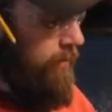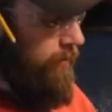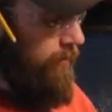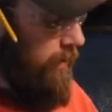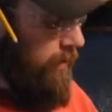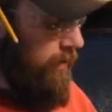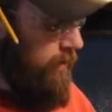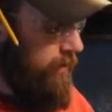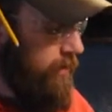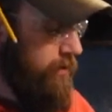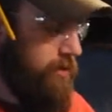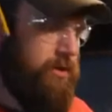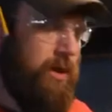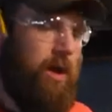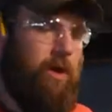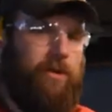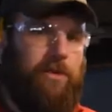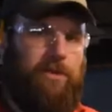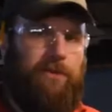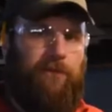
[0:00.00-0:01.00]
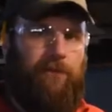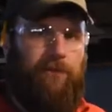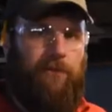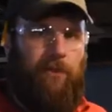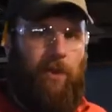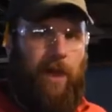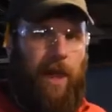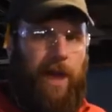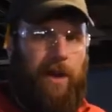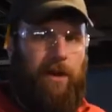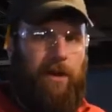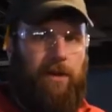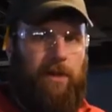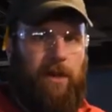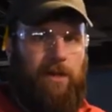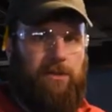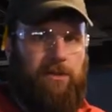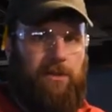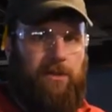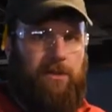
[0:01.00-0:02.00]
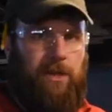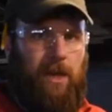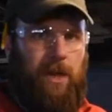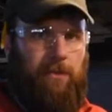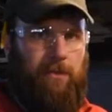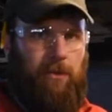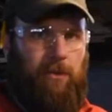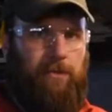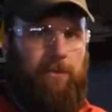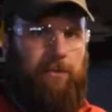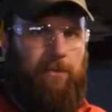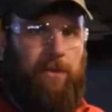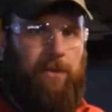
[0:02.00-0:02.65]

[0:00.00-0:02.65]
that it is always flat against the table